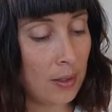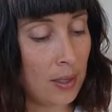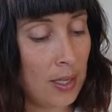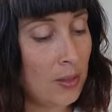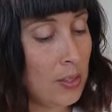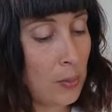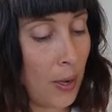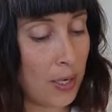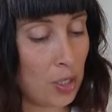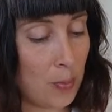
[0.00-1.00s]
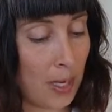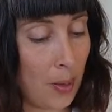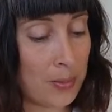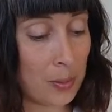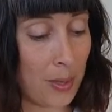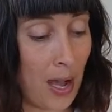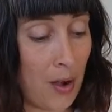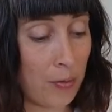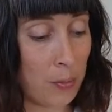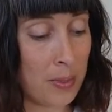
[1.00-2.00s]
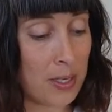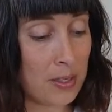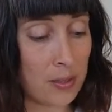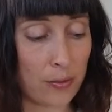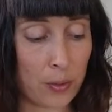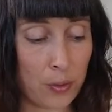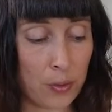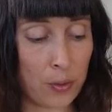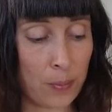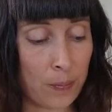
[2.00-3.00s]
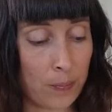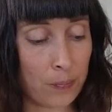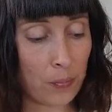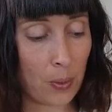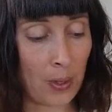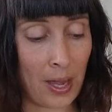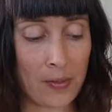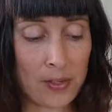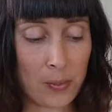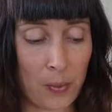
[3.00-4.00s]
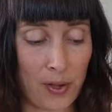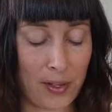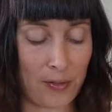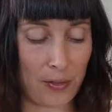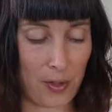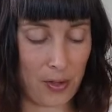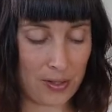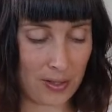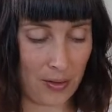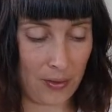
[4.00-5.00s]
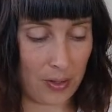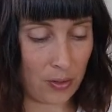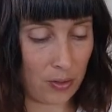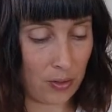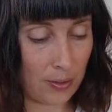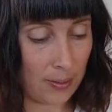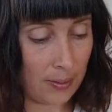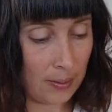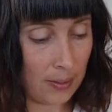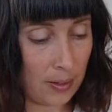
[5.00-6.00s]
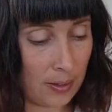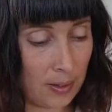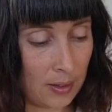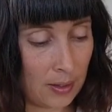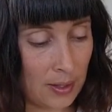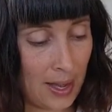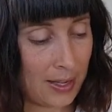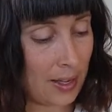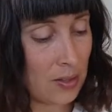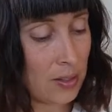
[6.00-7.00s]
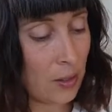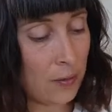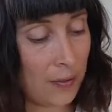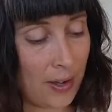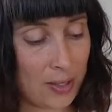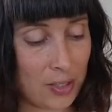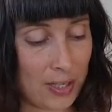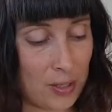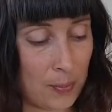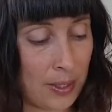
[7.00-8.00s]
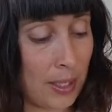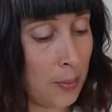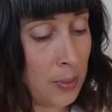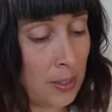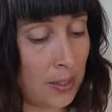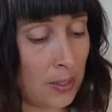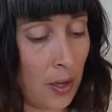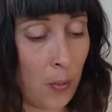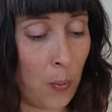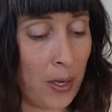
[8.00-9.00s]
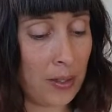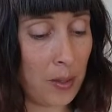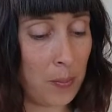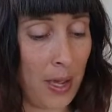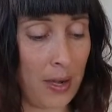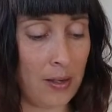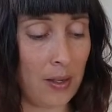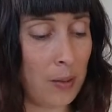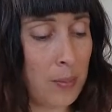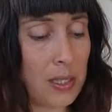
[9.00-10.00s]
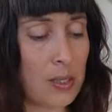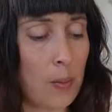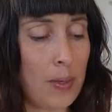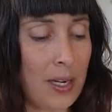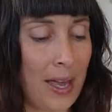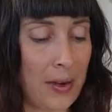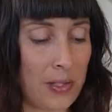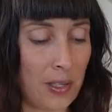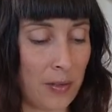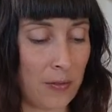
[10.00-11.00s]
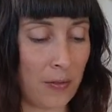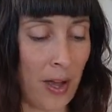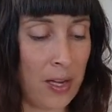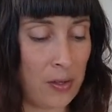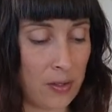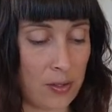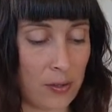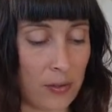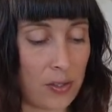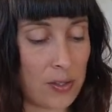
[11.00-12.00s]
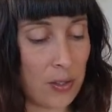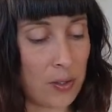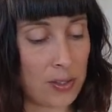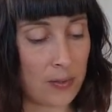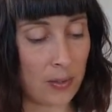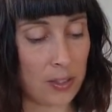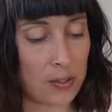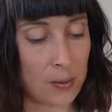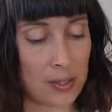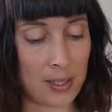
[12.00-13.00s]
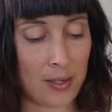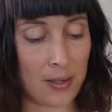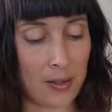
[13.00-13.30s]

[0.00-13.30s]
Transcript: In this way she becomes a powerful minister for good, while others are working for her salvation. Again, so far she has been limited to her one companion, and must not be allowed to confine herself exclusively to Azina,